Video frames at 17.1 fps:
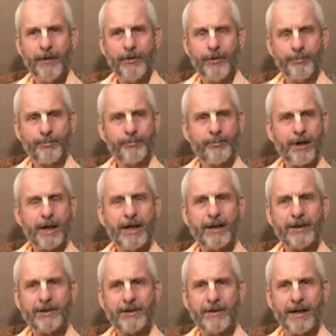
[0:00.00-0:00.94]
That
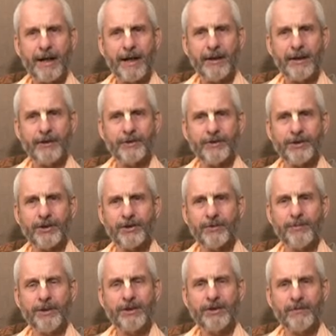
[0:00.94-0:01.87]
prior to that, it's
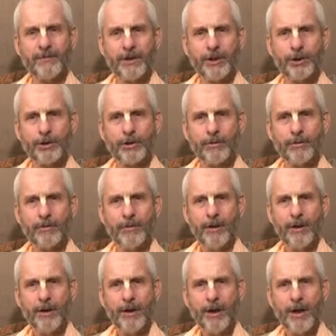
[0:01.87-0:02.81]
just a piece of tissue,
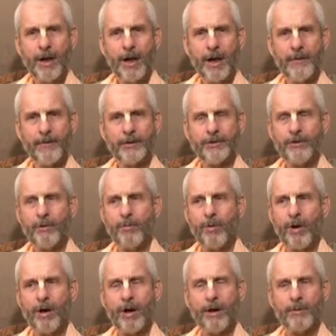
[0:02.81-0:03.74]
and there's no
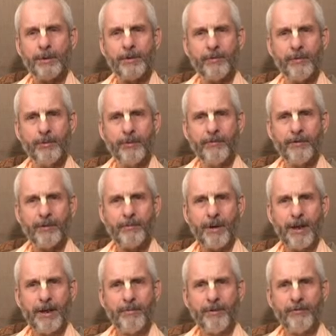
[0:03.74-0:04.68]
more harm in removing
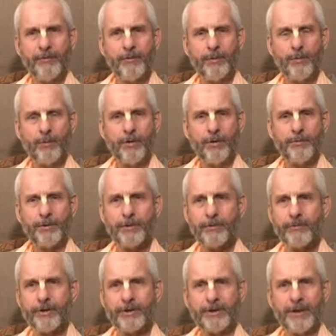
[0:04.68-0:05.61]
a baby from the womb
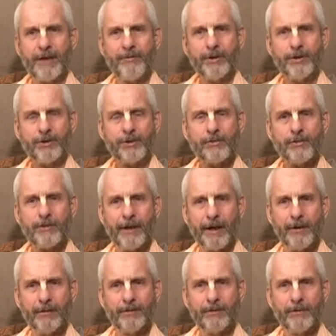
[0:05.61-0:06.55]
than there is in having a tooth
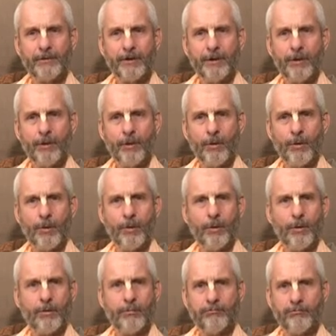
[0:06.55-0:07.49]
out,
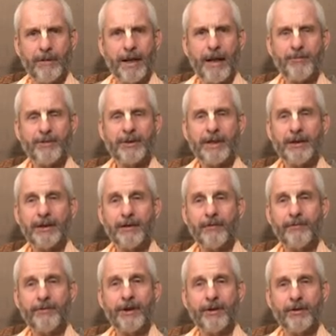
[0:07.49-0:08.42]
or
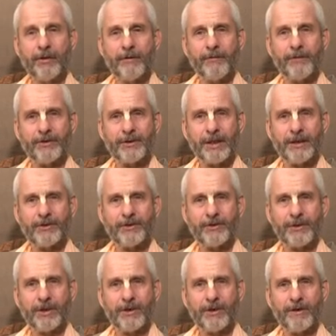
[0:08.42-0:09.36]
amputating a finger if it's
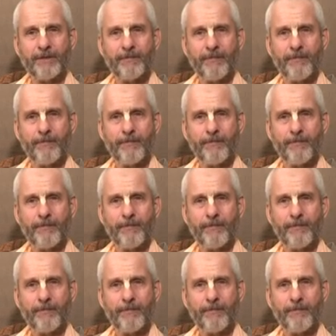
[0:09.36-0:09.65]
necessary.